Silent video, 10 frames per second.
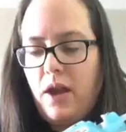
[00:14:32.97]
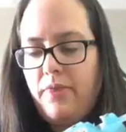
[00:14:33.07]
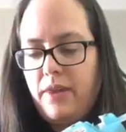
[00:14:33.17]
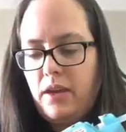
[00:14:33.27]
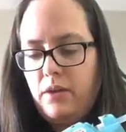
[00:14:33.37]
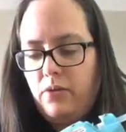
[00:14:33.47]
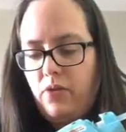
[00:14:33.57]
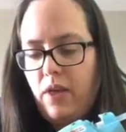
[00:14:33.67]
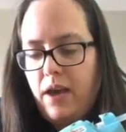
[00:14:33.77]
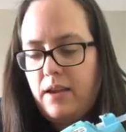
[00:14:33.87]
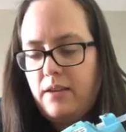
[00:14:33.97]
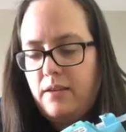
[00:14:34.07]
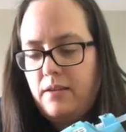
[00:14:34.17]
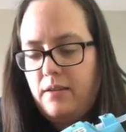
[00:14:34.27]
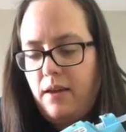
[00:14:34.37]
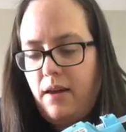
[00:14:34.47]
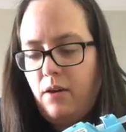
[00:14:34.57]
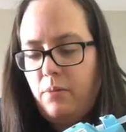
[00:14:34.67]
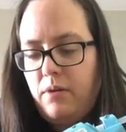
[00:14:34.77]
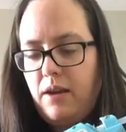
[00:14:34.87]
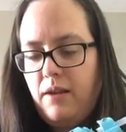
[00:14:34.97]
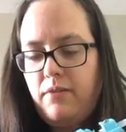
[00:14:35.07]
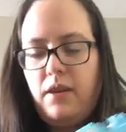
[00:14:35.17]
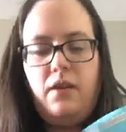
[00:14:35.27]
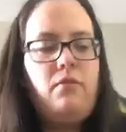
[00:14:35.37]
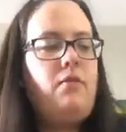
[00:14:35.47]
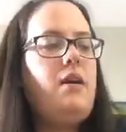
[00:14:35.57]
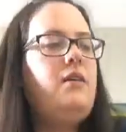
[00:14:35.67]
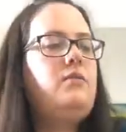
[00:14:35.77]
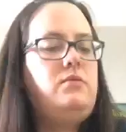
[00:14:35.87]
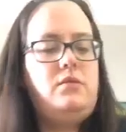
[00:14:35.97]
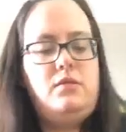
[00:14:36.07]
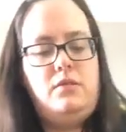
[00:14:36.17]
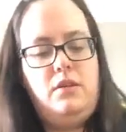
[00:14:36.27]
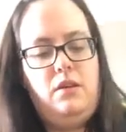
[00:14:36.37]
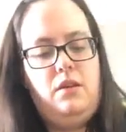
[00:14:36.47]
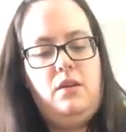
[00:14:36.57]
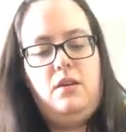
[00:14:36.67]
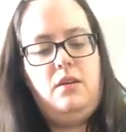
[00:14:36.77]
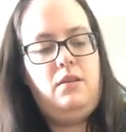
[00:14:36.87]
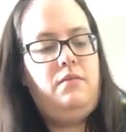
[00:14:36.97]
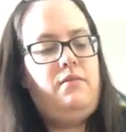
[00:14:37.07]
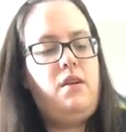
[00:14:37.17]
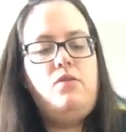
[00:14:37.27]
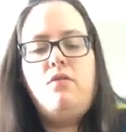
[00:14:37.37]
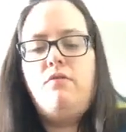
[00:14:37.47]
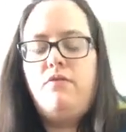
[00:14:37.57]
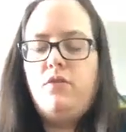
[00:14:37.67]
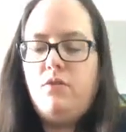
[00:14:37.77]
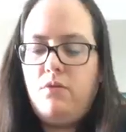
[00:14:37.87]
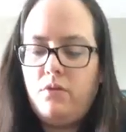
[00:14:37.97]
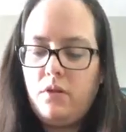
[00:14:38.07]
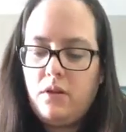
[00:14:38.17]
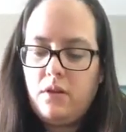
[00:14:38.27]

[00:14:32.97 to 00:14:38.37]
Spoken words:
and they use that to help navigate around, find their food.